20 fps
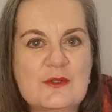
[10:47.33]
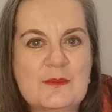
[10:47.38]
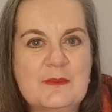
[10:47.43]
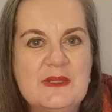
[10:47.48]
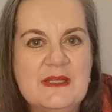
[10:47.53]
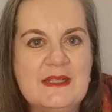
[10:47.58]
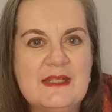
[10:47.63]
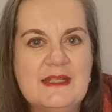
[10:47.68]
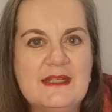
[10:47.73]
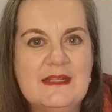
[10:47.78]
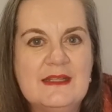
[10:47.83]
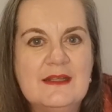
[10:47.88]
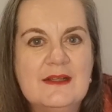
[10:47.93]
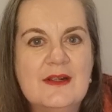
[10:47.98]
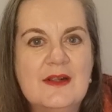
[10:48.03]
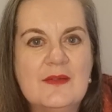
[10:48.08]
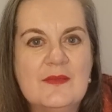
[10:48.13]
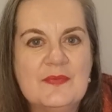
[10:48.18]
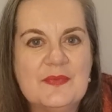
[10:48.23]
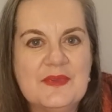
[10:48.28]
be
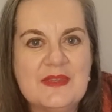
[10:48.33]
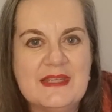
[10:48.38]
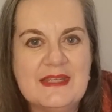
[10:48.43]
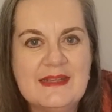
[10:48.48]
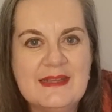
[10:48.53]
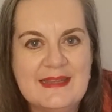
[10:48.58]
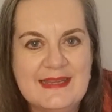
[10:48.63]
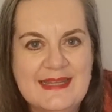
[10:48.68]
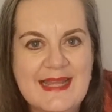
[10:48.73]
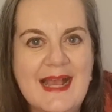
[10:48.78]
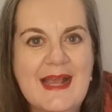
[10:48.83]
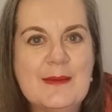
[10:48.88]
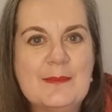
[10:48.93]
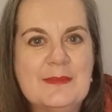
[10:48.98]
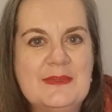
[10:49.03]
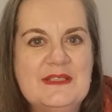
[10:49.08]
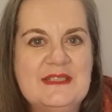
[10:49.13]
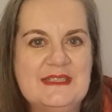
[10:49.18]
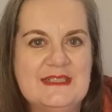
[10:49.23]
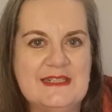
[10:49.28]
in that
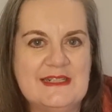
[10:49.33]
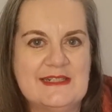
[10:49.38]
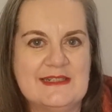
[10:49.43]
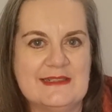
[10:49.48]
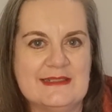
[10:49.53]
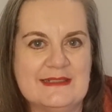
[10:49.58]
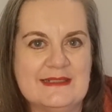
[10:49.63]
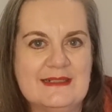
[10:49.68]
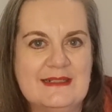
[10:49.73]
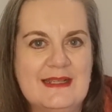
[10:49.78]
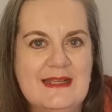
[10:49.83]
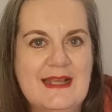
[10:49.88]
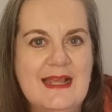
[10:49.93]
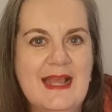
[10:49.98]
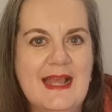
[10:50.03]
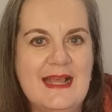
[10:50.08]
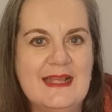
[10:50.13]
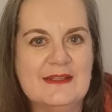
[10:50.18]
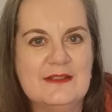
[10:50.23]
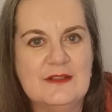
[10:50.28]
position
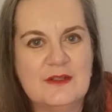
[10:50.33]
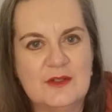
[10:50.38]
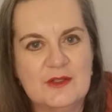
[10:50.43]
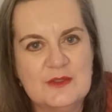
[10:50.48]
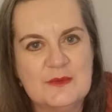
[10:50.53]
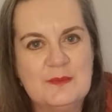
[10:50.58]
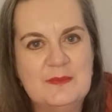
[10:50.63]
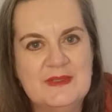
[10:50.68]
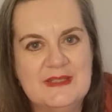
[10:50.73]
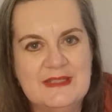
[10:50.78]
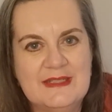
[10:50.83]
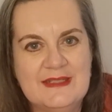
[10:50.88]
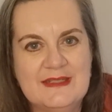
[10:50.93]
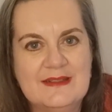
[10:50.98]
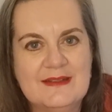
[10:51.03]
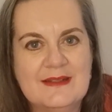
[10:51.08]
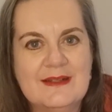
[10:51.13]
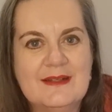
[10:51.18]
and not be